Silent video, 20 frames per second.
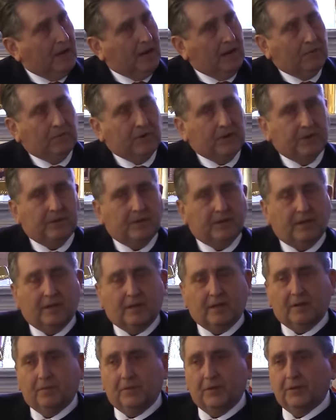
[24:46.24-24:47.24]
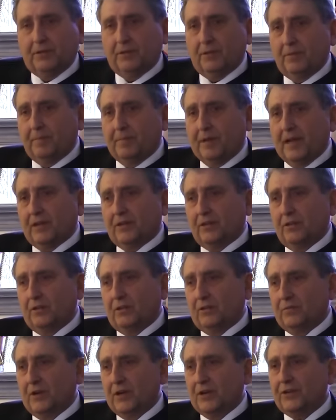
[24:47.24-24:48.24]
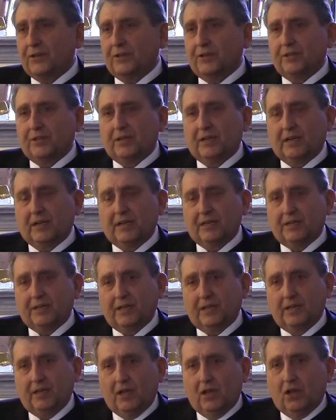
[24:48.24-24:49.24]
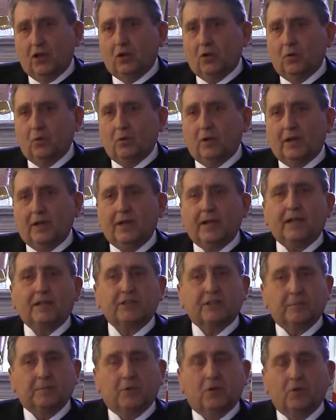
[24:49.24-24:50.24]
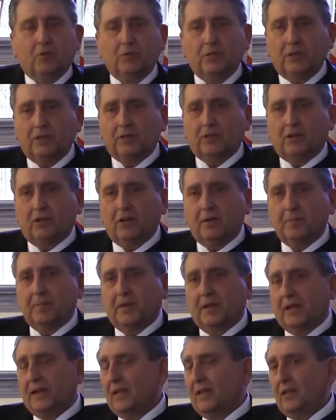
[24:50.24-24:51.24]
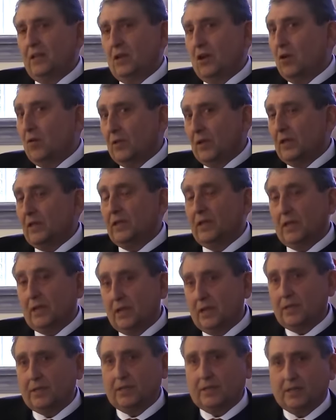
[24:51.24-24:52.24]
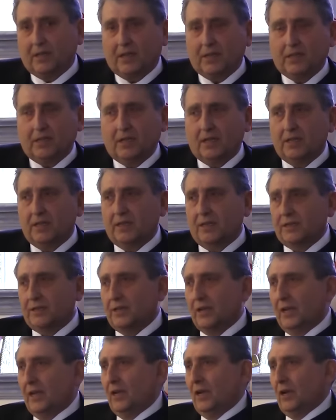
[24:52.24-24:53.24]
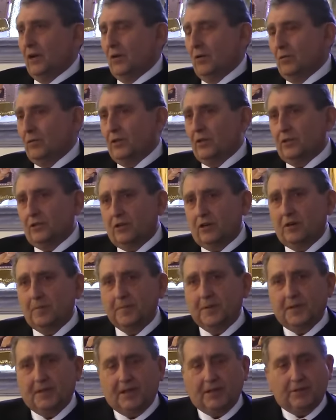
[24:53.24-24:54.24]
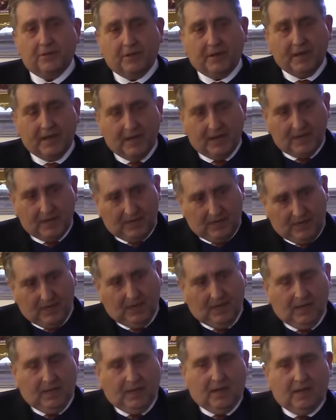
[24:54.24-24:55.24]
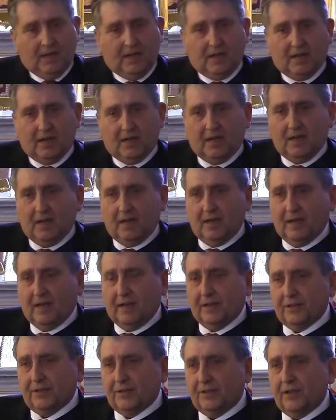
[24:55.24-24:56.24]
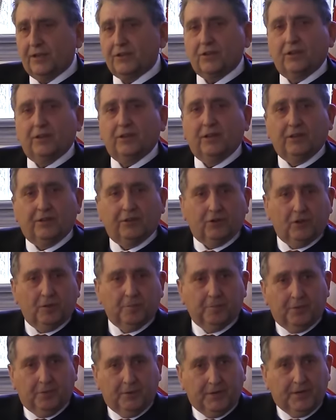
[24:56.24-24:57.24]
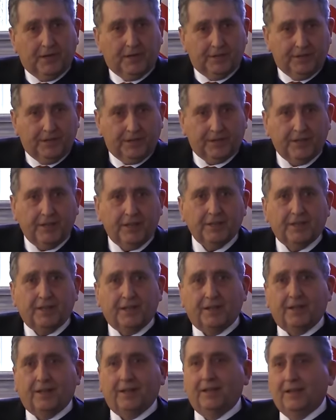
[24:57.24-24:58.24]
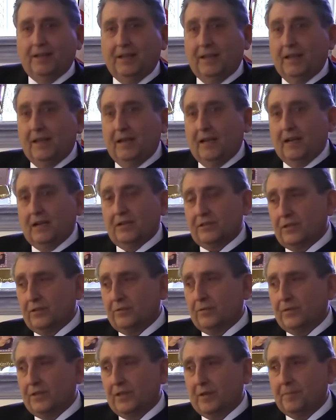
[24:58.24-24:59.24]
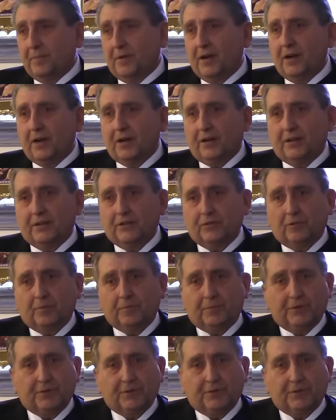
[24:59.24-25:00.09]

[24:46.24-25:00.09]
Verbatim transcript: I went, I went to, back to the Russians and I said, who, I asked them, who determined, I didn't know that Nikitin had done this, who determined that you had uh, Anastasia? And they all point at Nikitin. I said, well, the Americans will